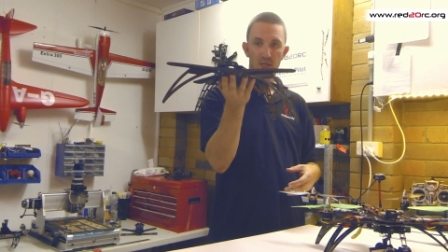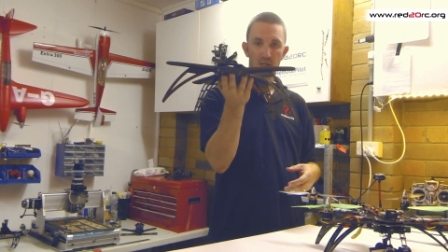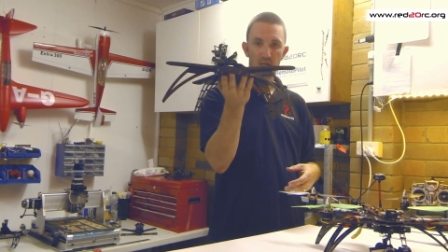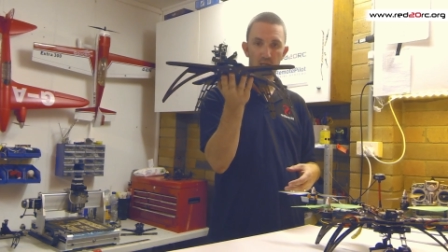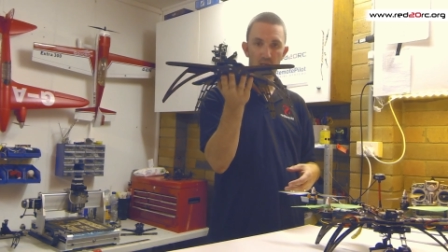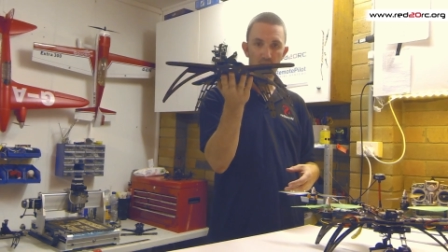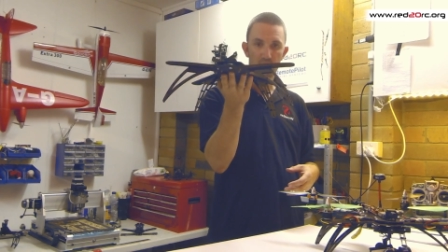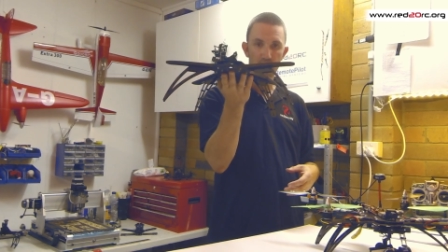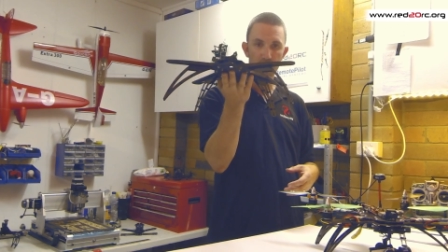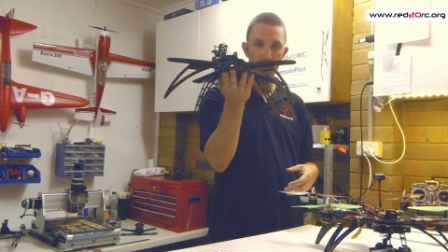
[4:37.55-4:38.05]

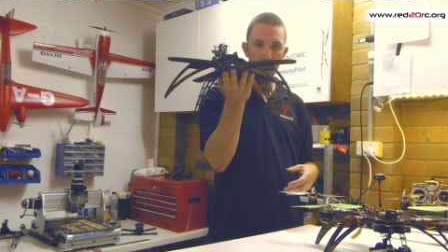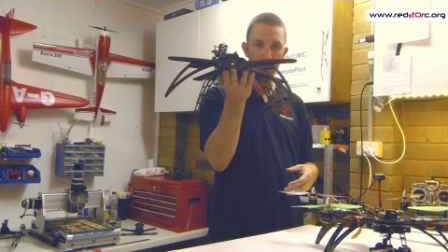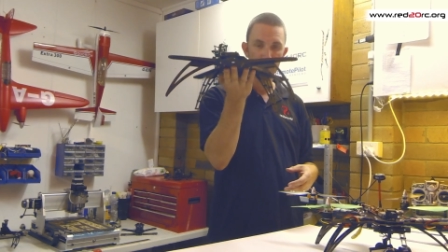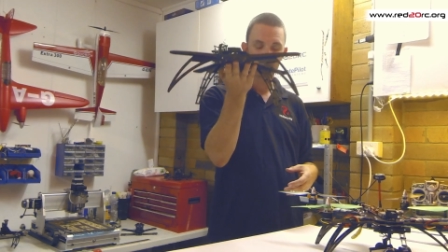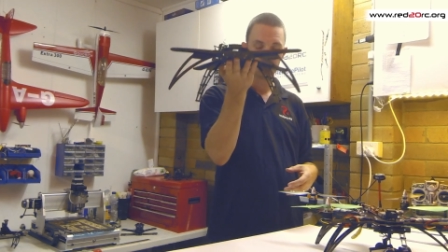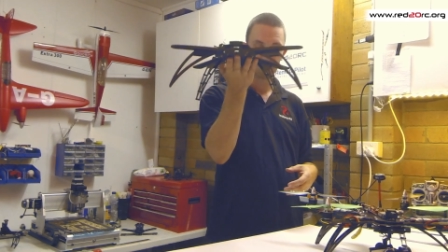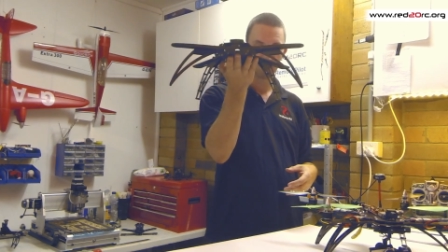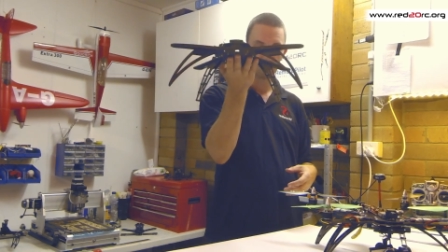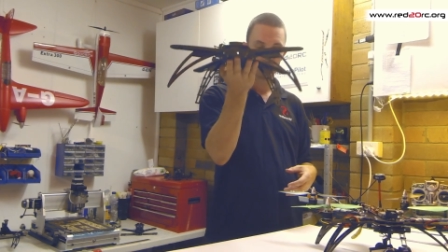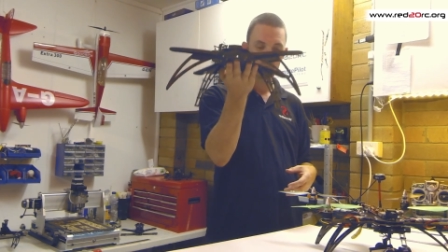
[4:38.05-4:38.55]

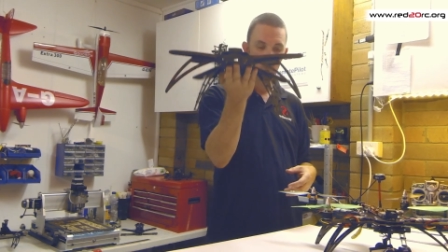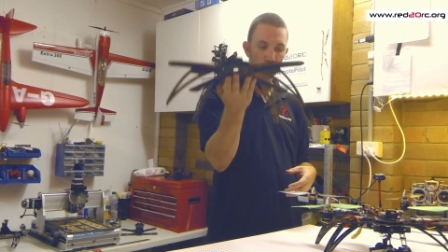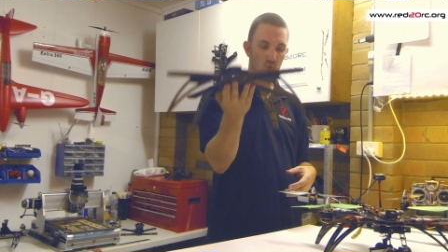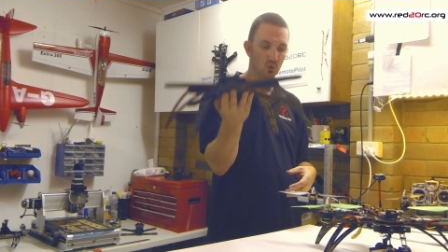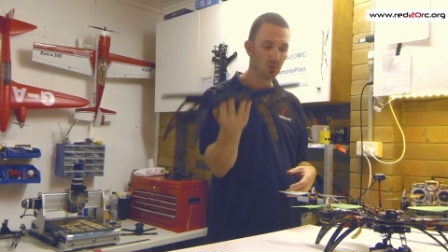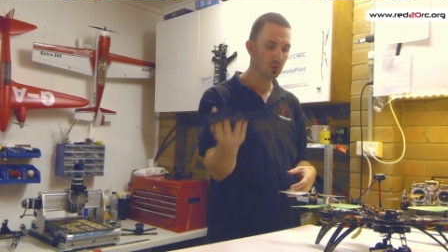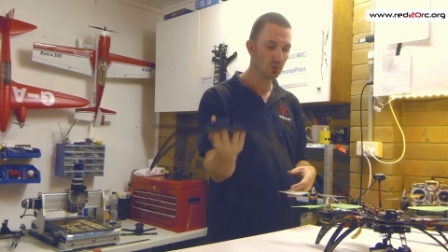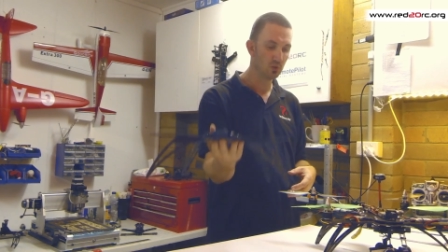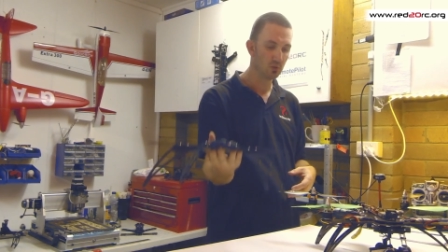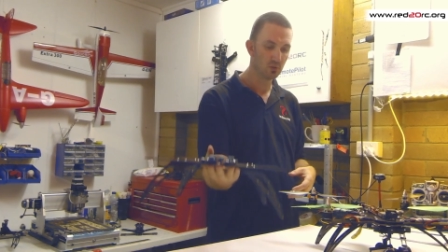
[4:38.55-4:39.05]
Um,
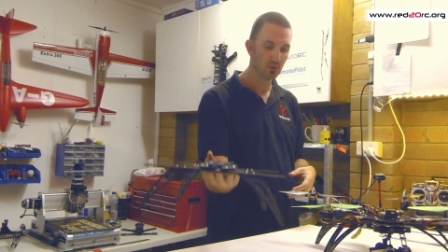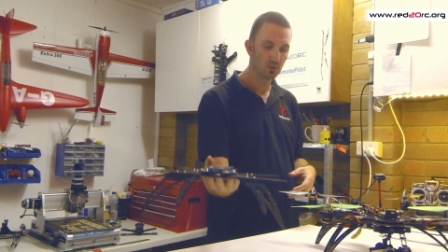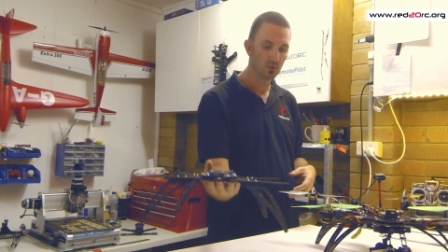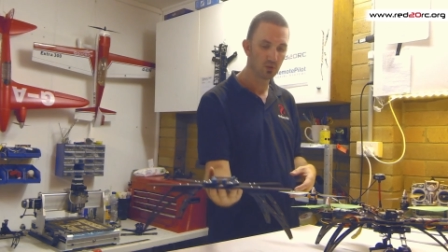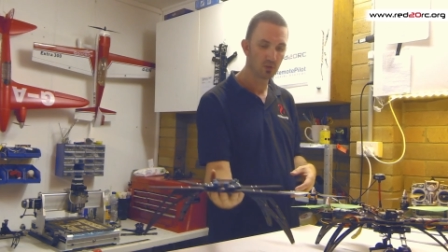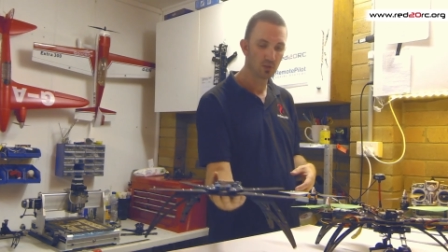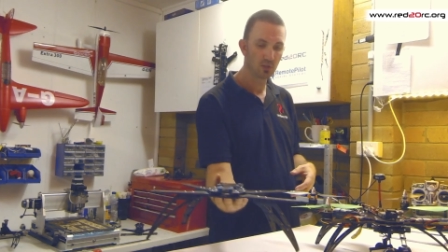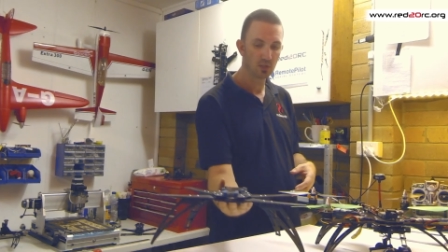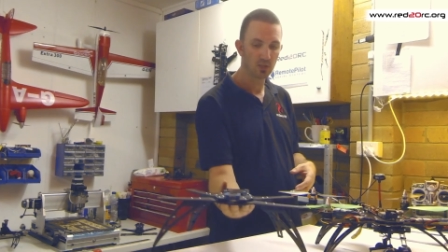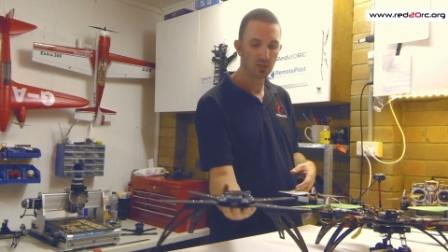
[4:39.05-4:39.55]
well,
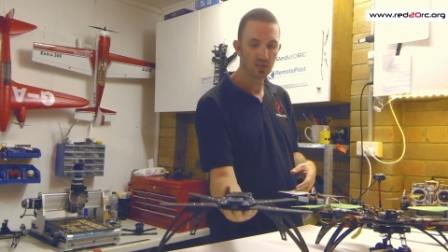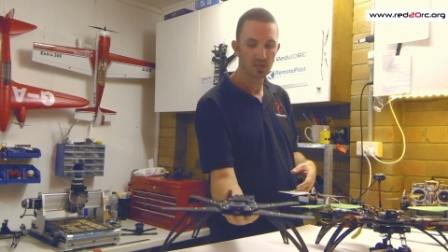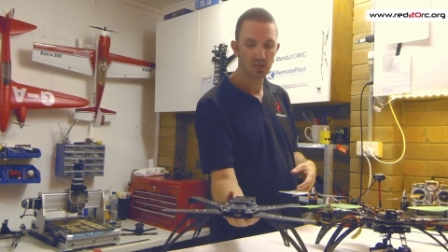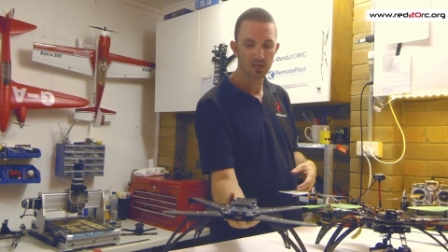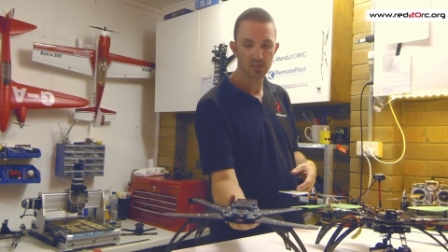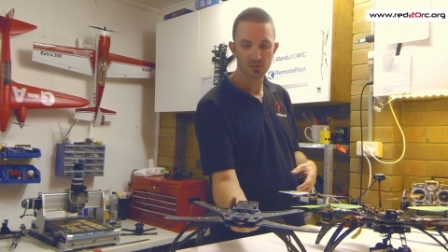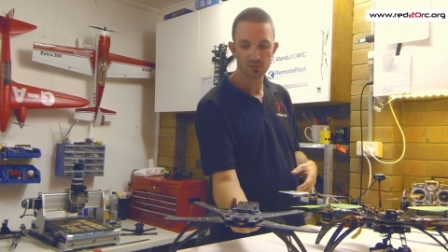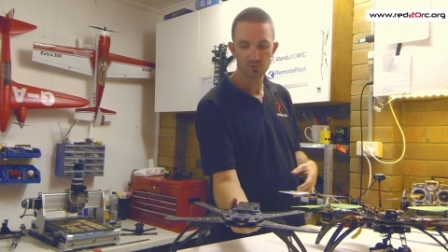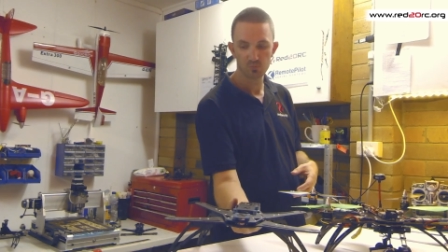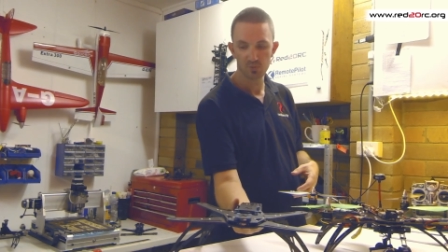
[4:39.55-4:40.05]

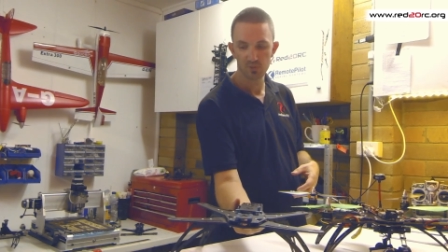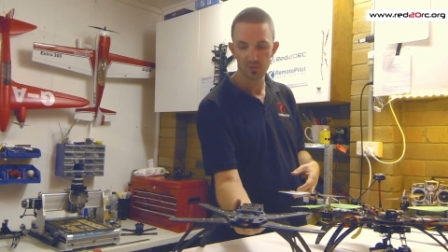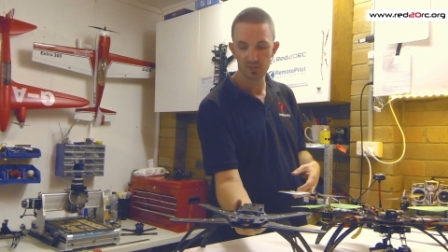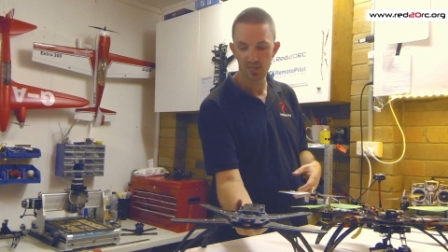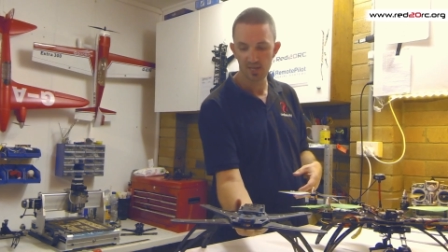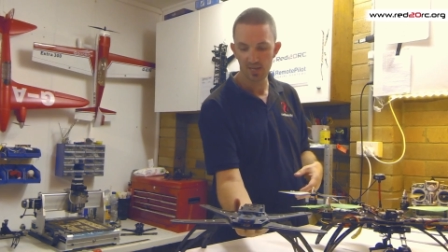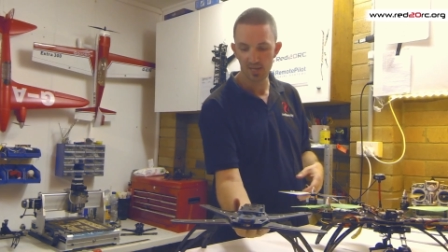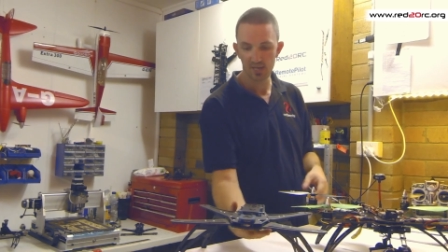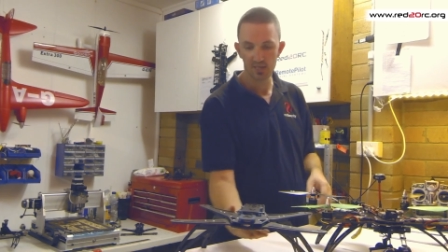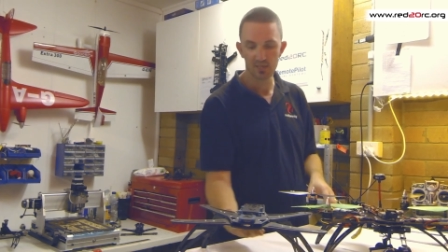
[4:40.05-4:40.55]
as
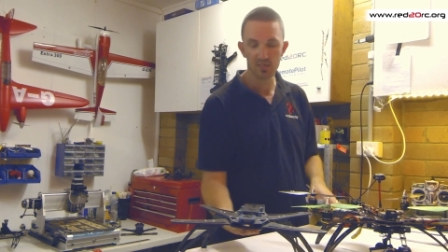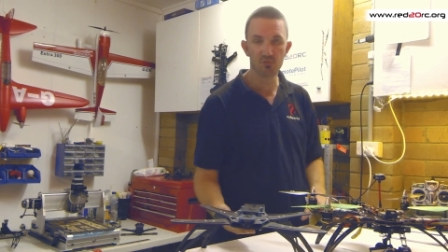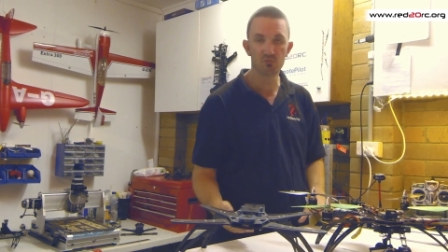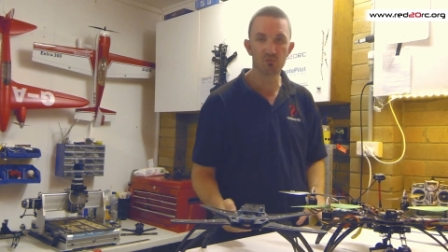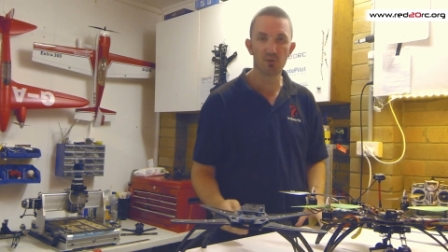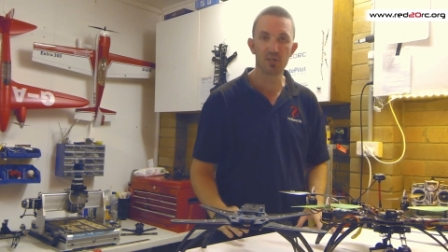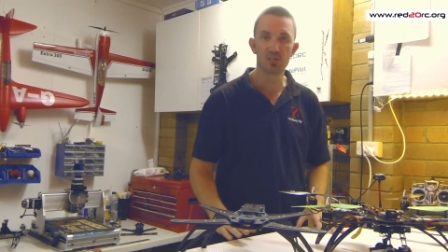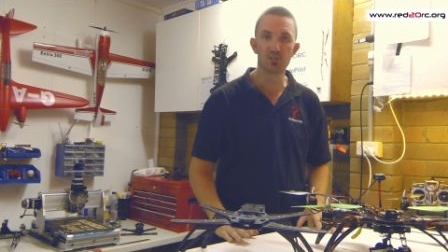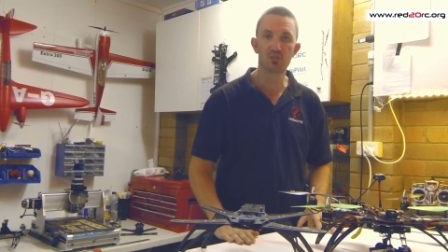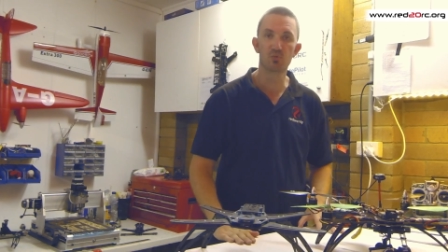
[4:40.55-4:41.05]
with any
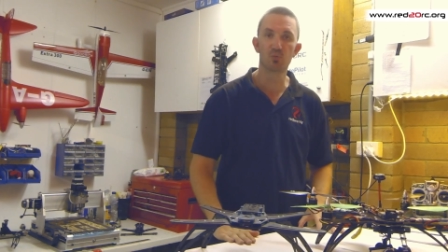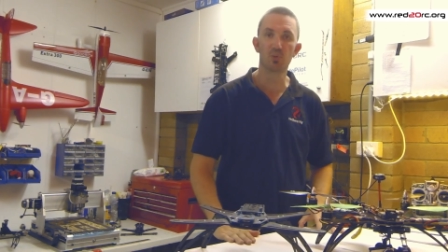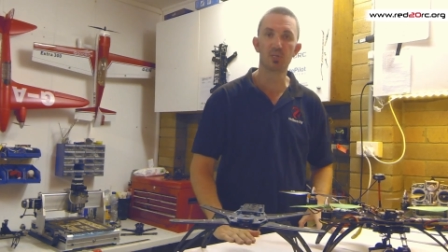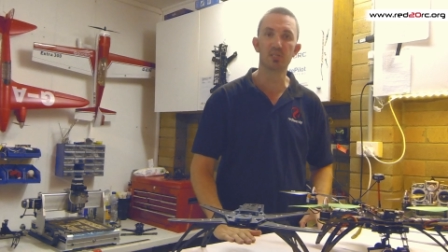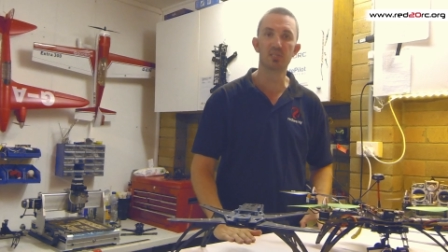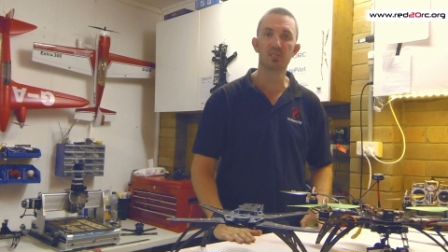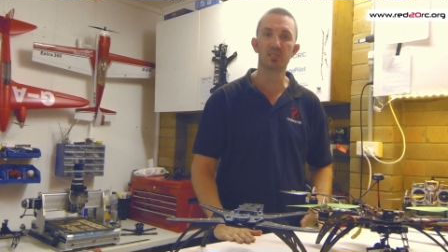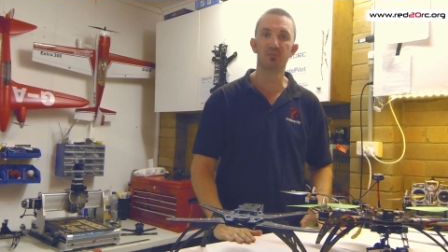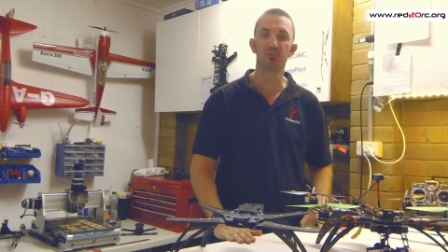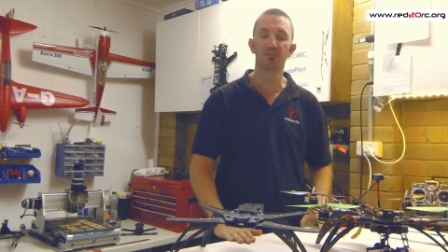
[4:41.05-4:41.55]
Red
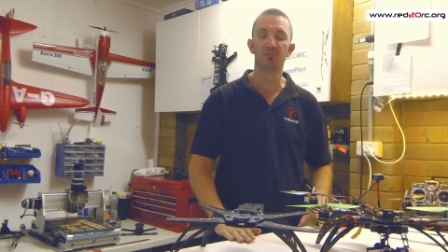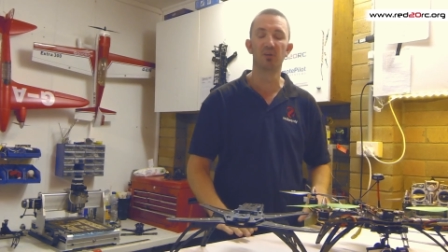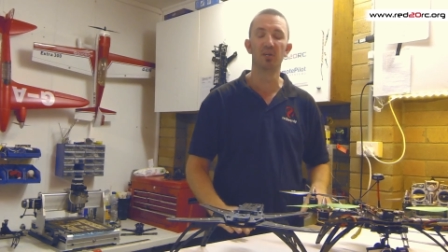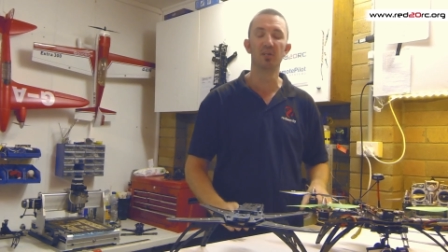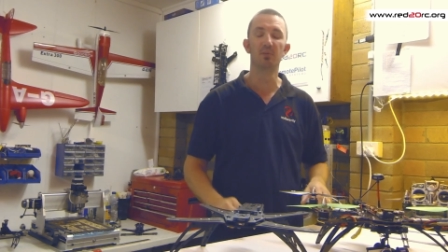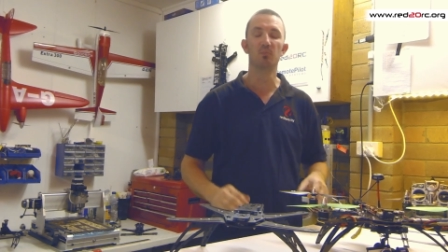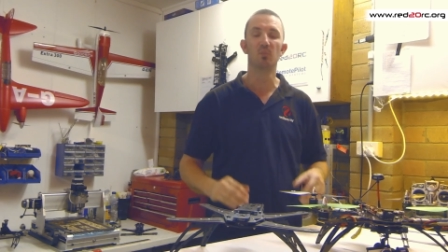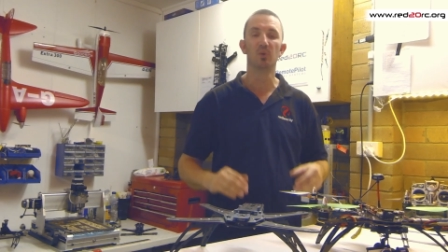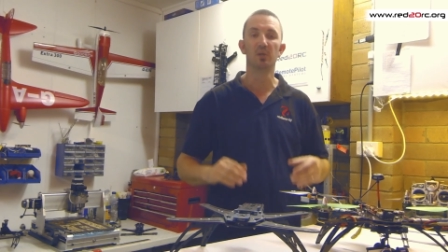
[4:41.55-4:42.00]
20 frame,